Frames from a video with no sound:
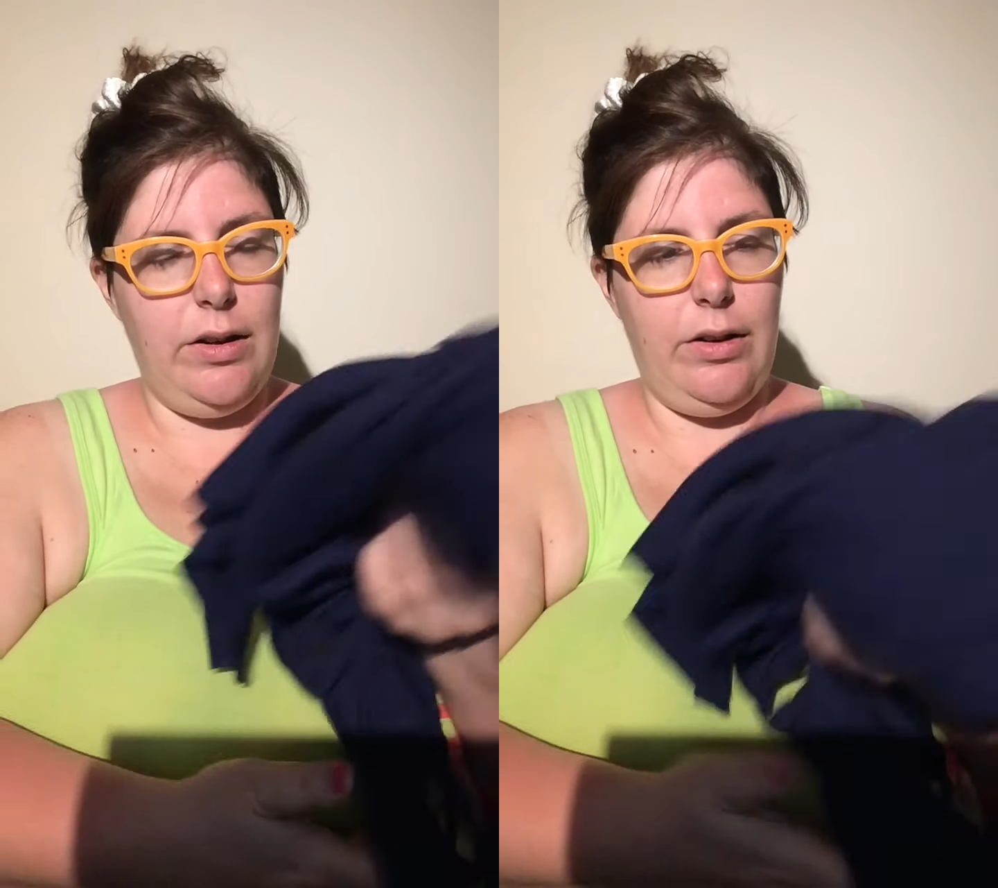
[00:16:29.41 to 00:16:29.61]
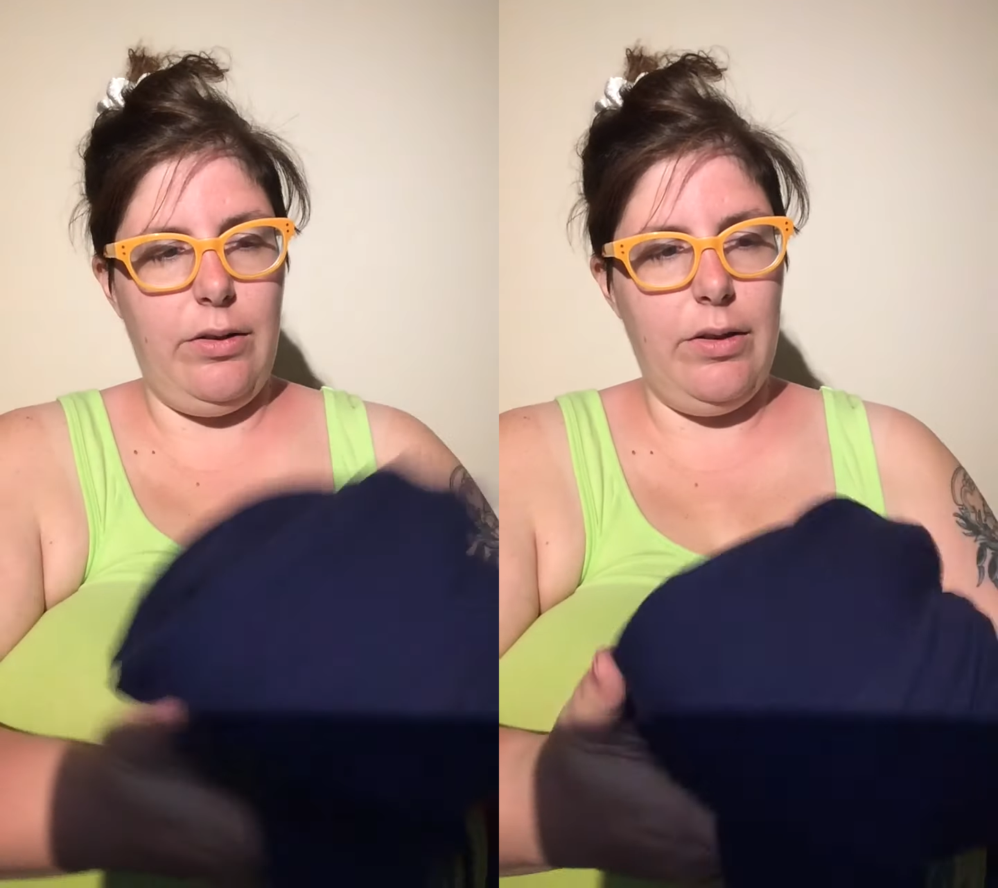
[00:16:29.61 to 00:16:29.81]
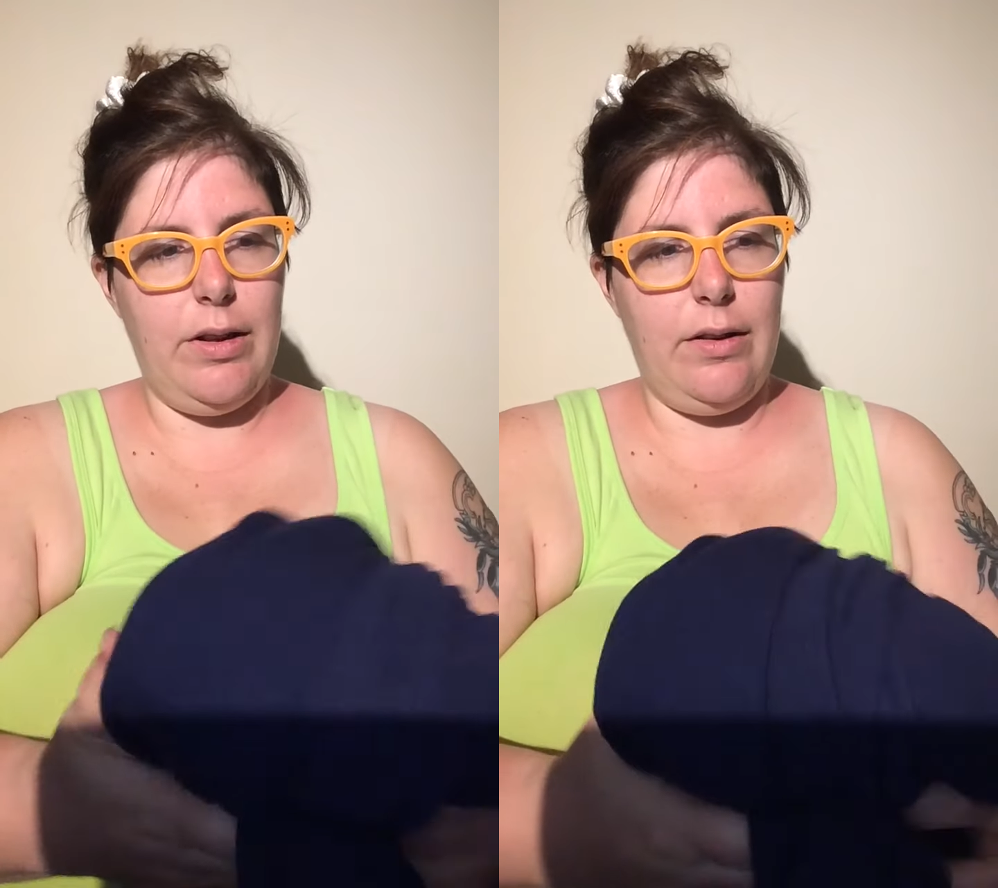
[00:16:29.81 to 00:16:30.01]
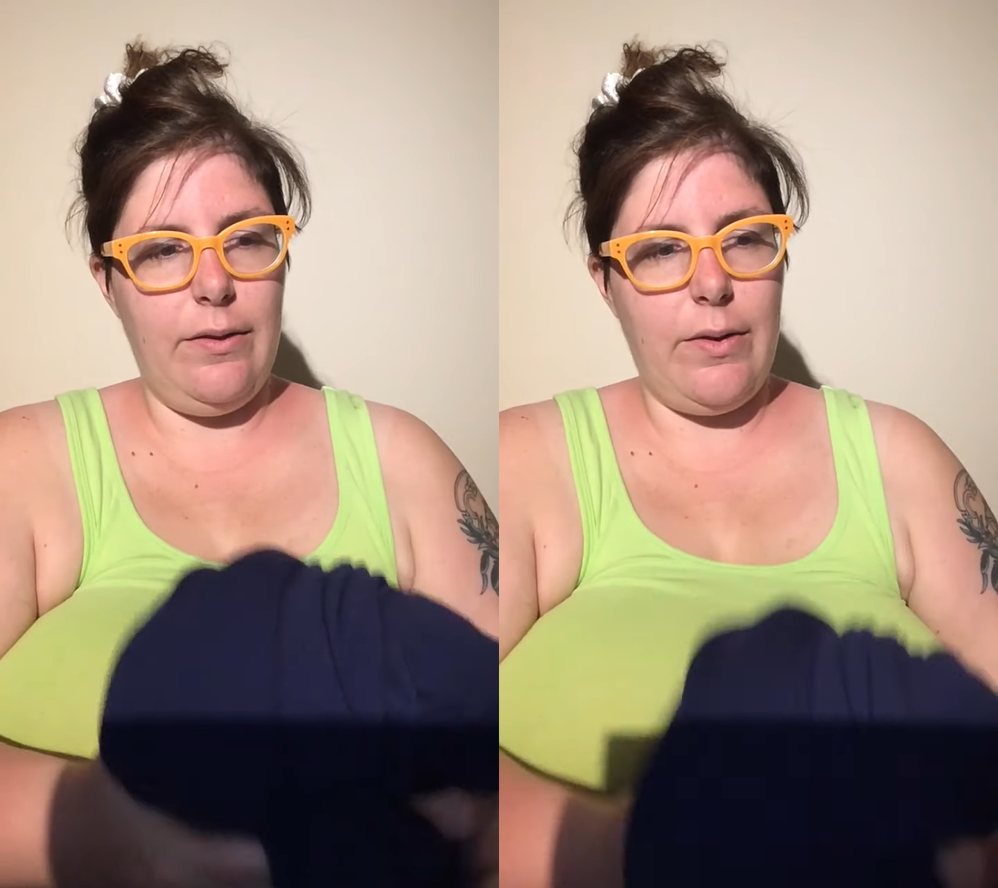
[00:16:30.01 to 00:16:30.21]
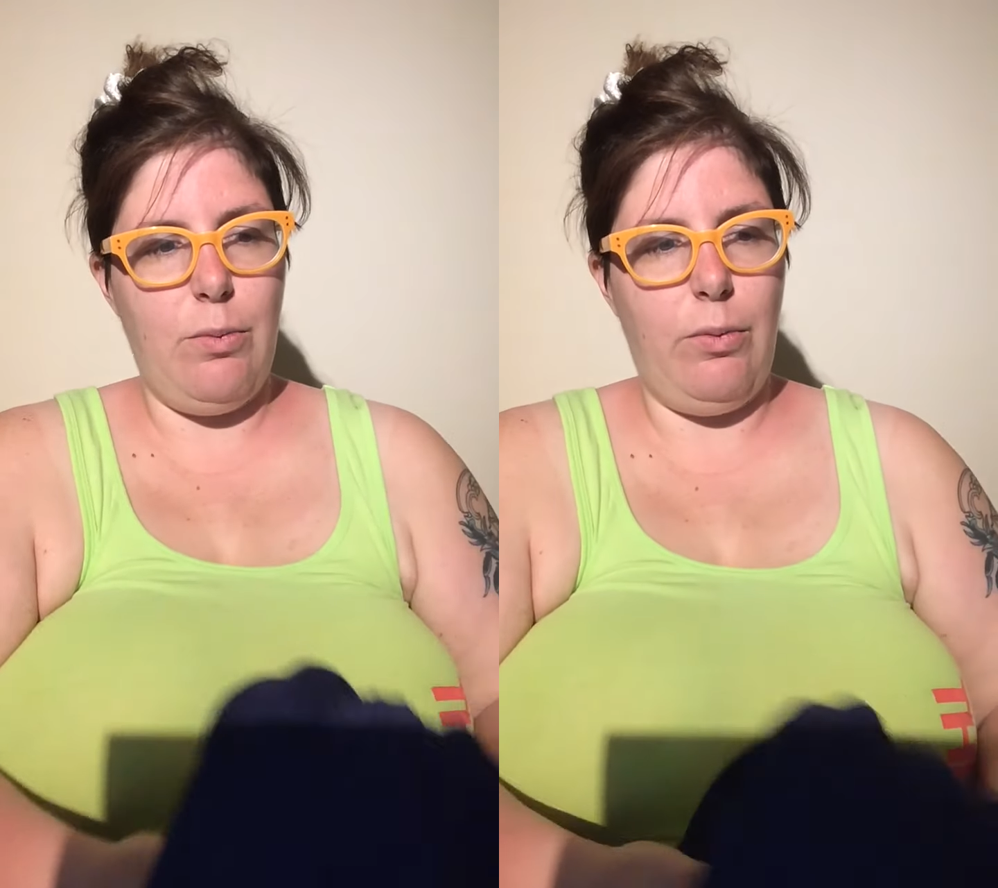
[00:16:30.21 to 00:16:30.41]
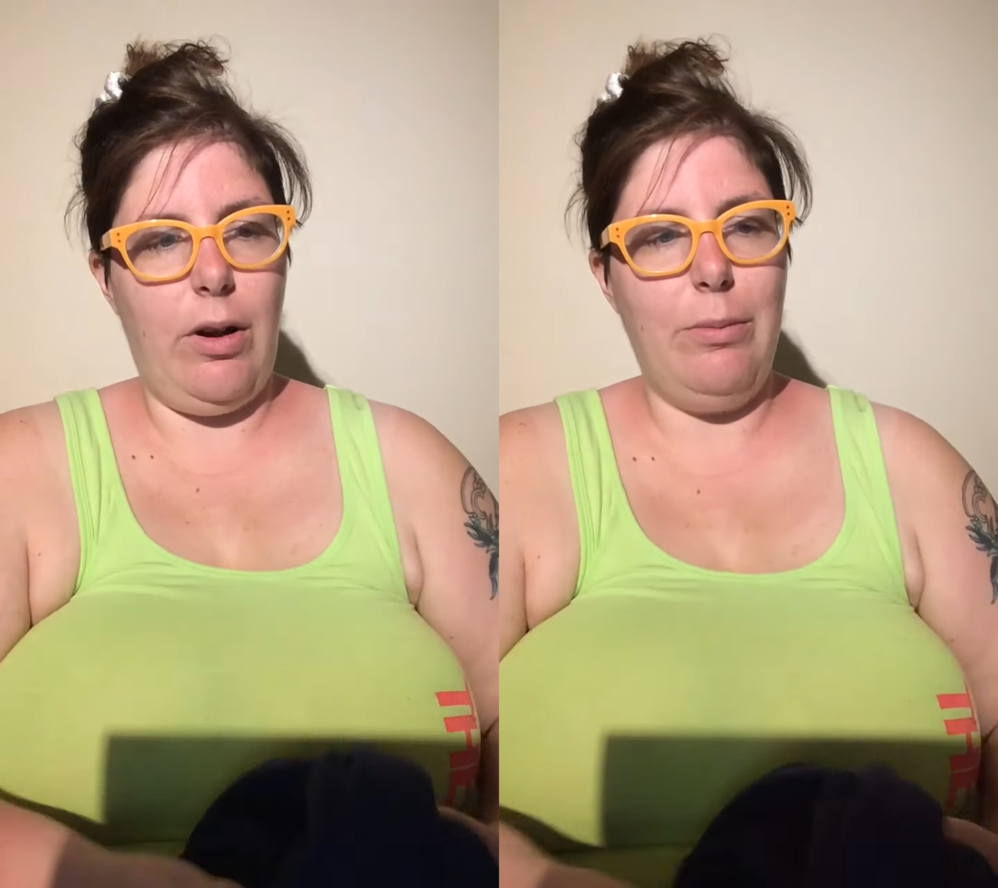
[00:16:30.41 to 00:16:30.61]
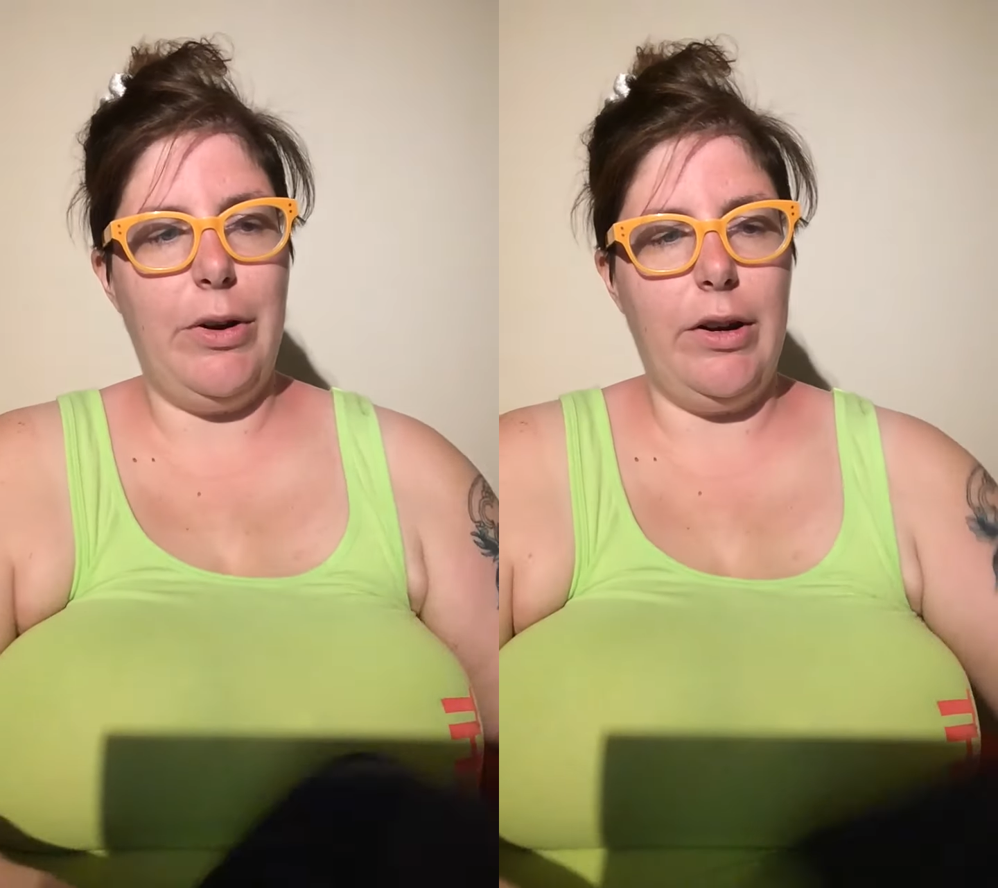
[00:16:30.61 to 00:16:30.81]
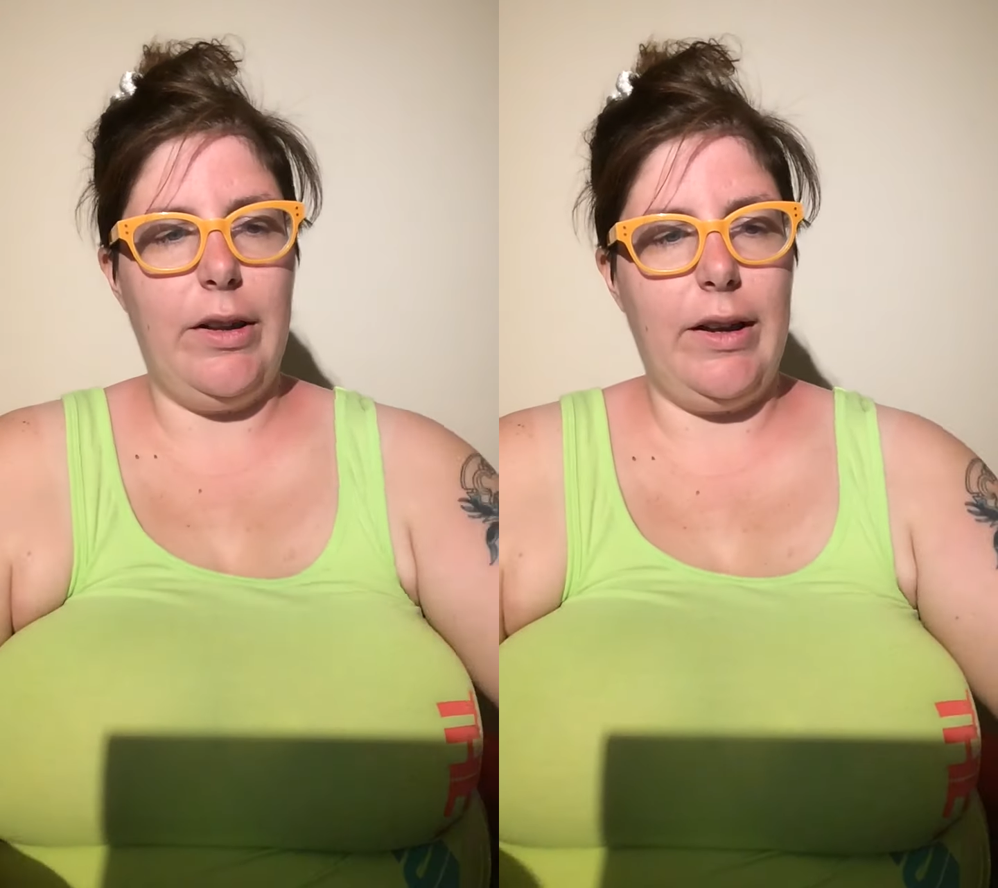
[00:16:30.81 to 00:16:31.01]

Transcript: clothing from Walmart.